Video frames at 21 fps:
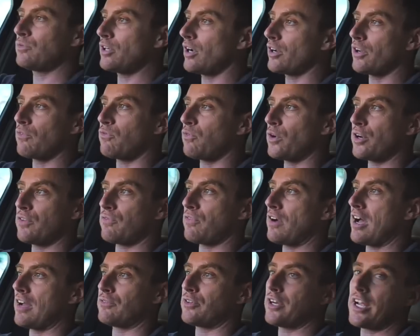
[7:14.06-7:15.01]
talking
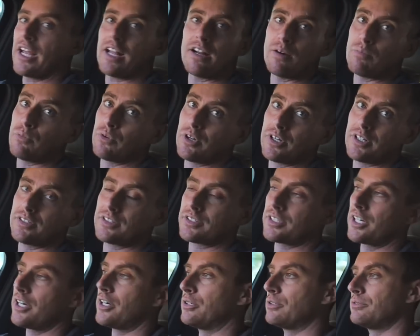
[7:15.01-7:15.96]
45 grand upwards.
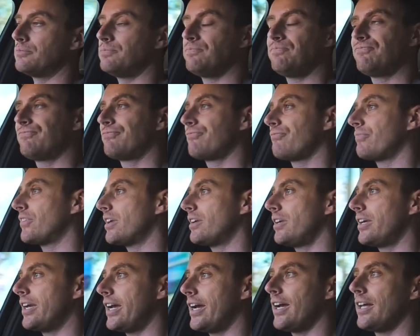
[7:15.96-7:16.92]
So
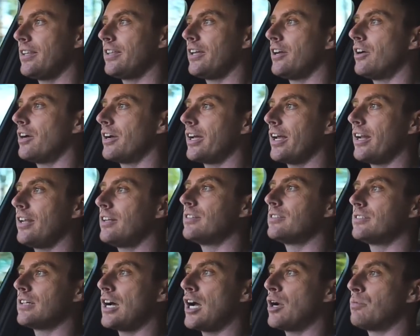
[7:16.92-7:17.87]
yeah, they are getting
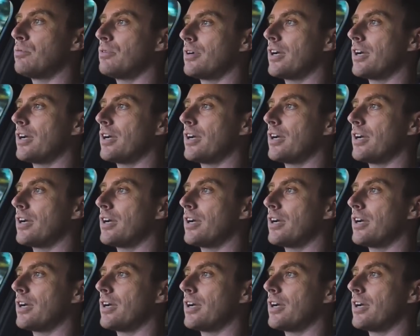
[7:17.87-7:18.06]
desirable,